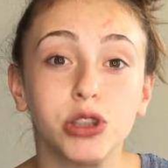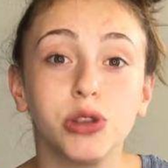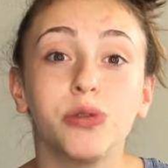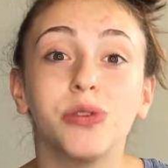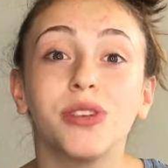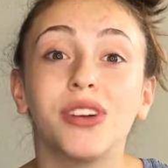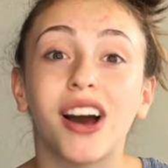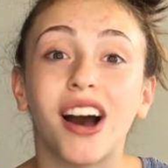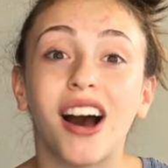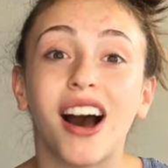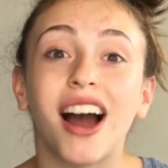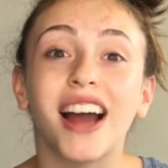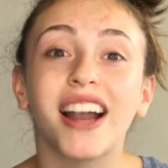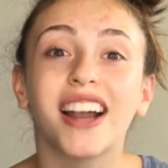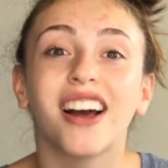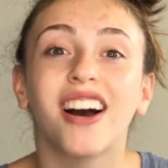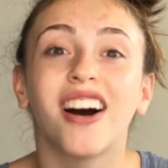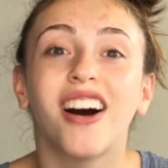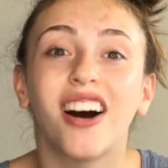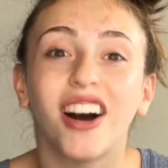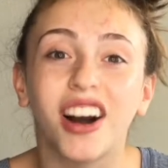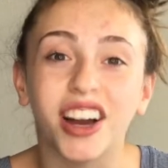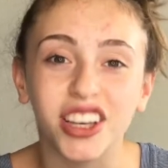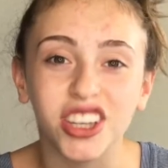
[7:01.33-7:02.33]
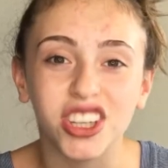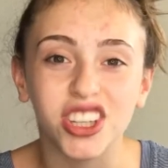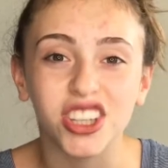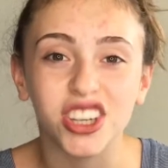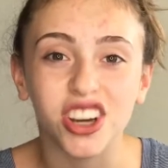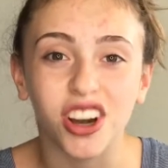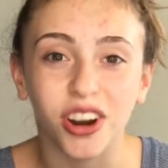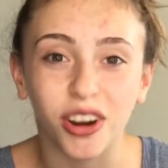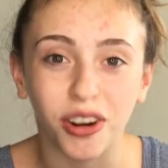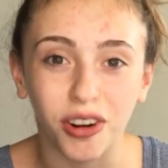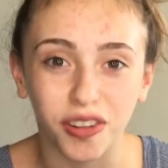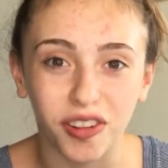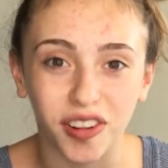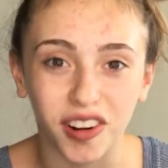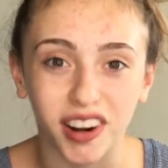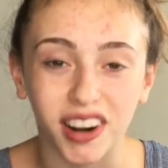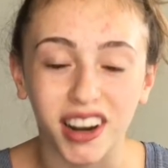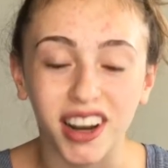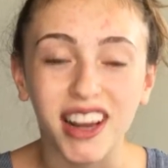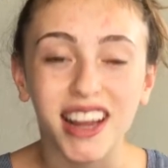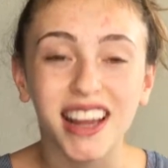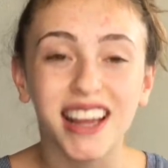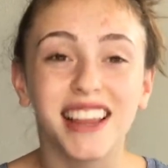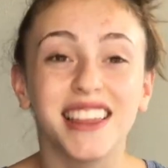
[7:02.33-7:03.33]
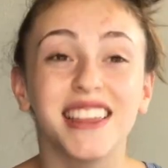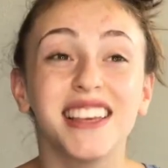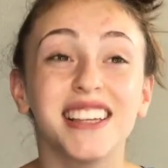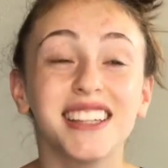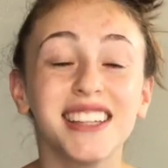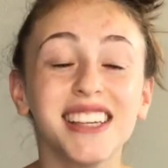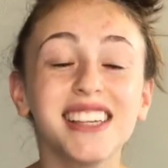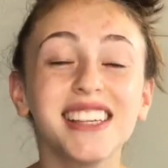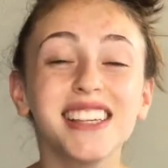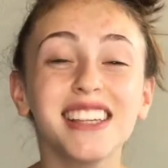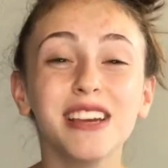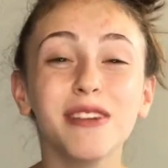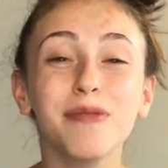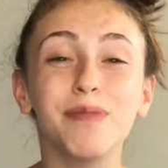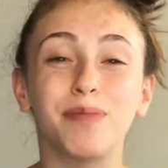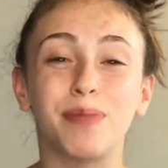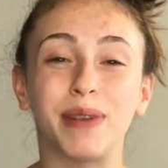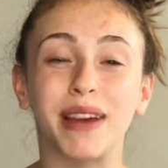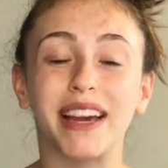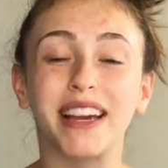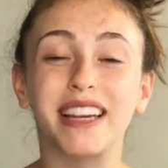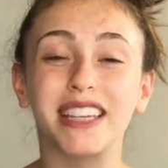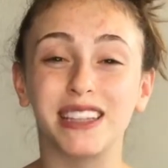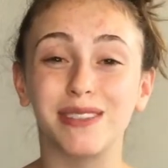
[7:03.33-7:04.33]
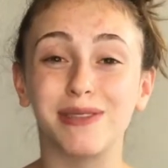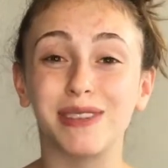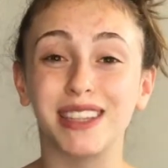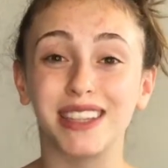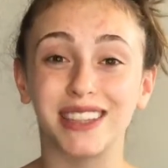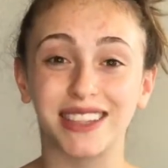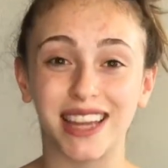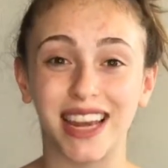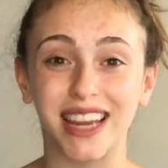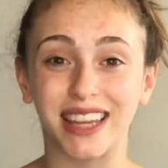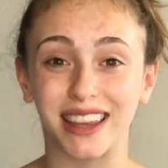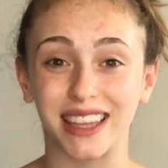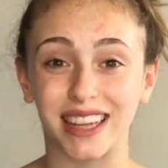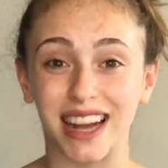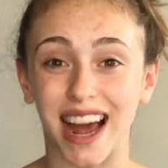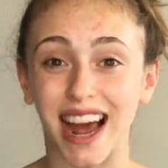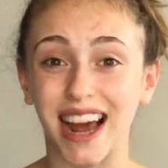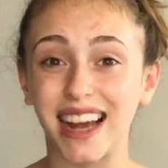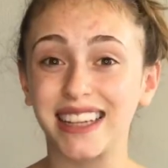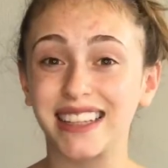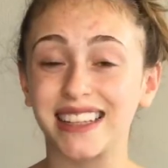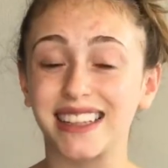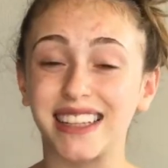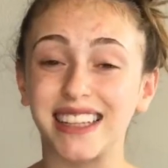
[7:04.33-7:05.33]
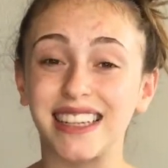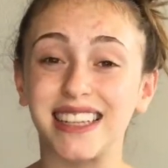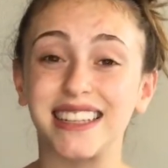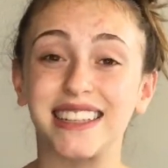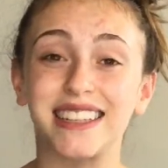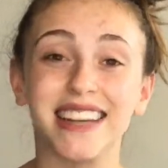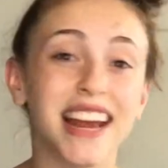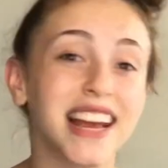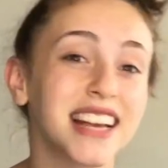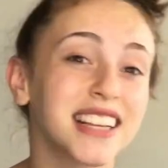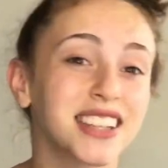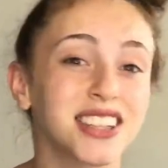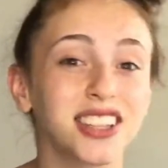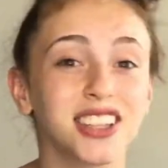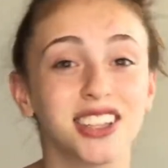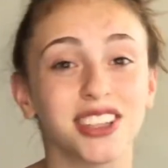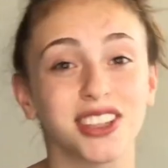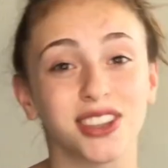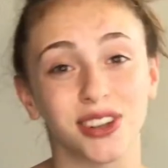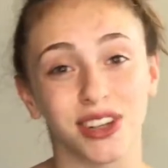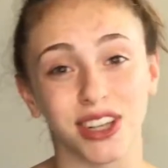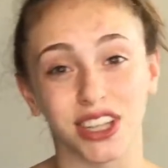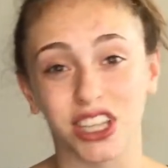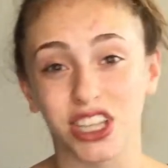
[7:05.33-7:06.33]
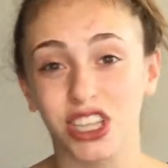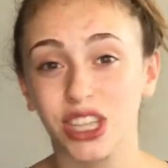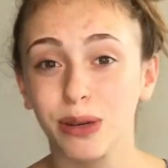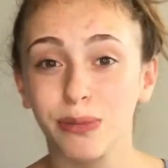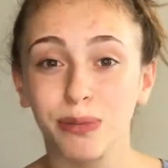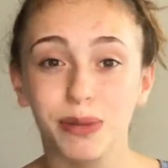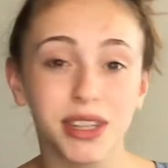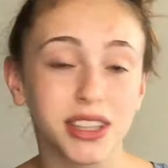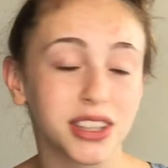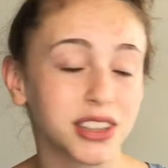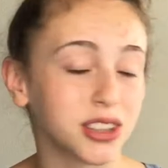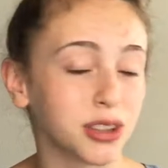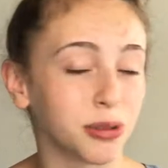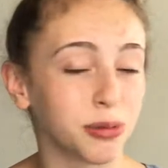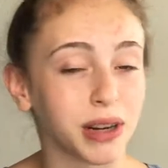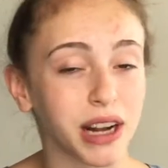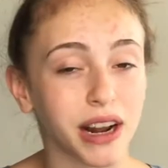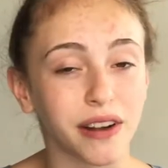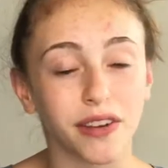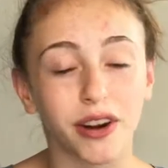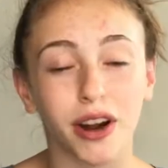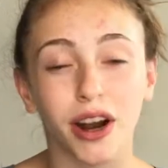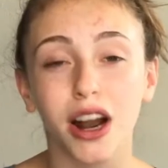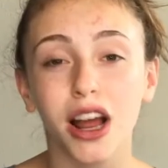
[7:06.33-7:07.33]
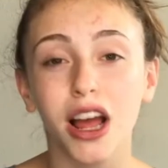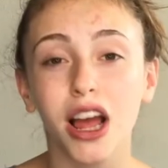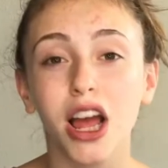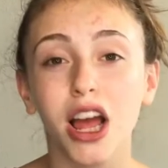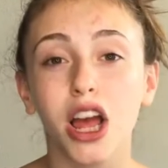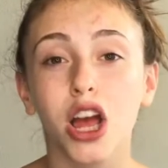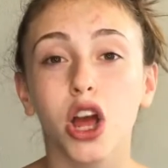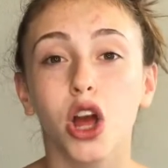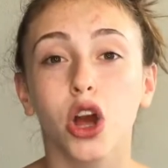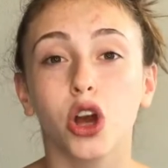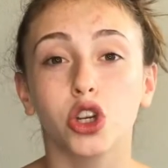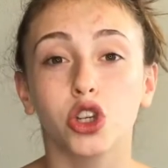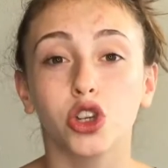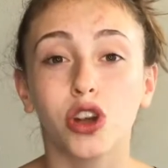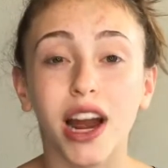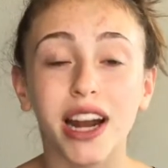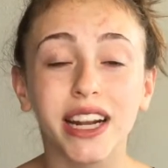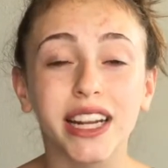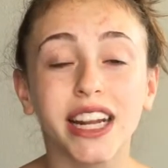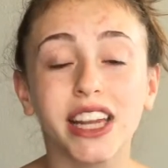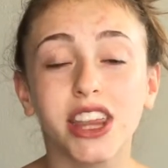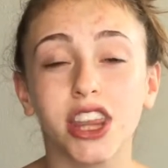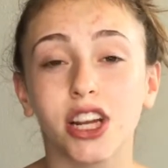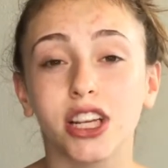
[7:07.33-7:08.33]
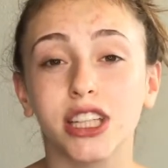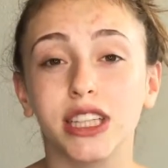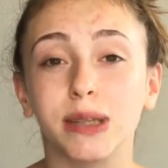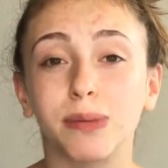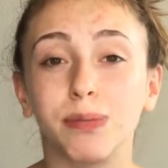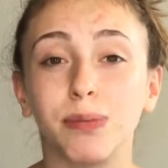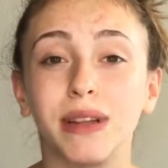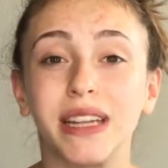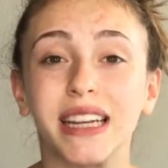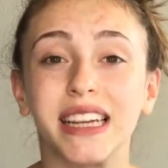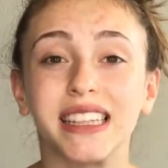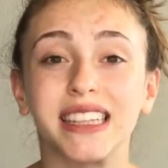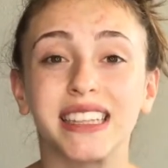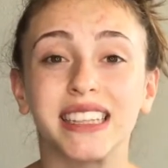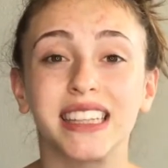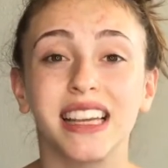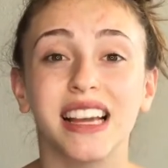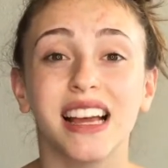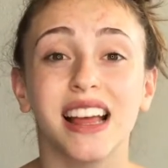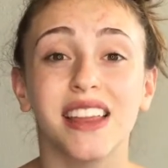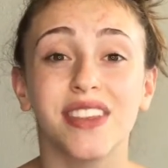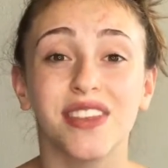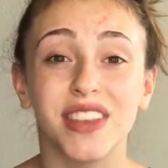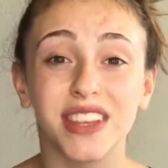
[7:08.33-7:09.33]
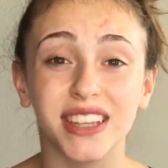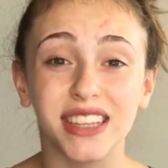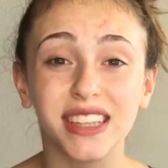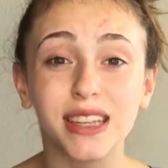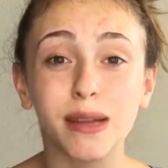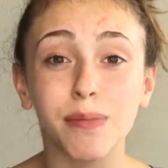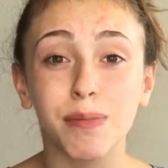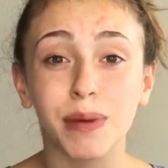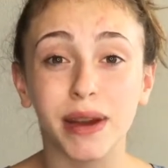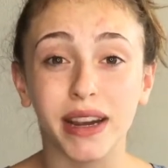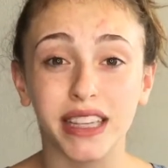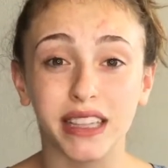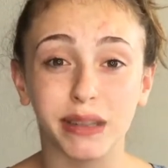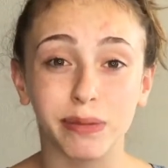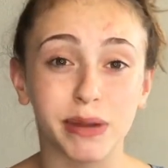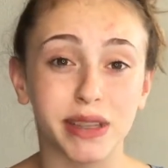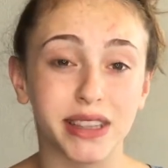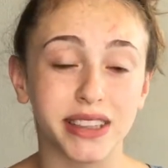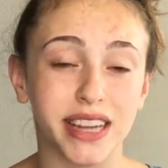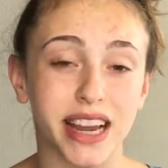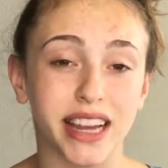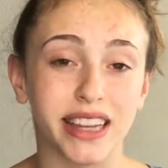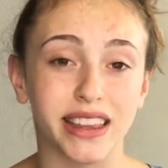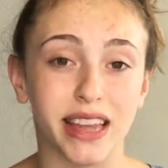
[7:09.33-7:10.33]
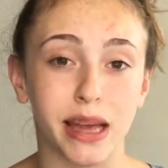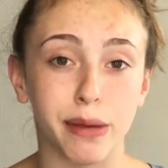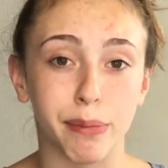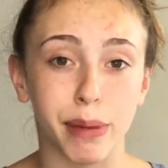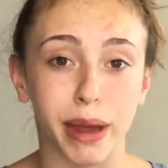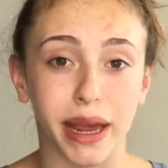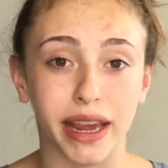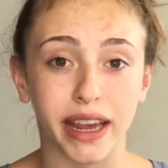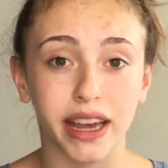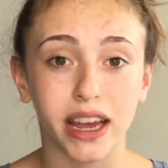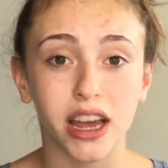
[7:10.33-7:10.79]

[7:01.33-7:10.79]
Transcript: do not hunch over. This is the biggest mistake that I see dancers or gymnasts or whatever trying to get their splits. This is the biggest mistake they make.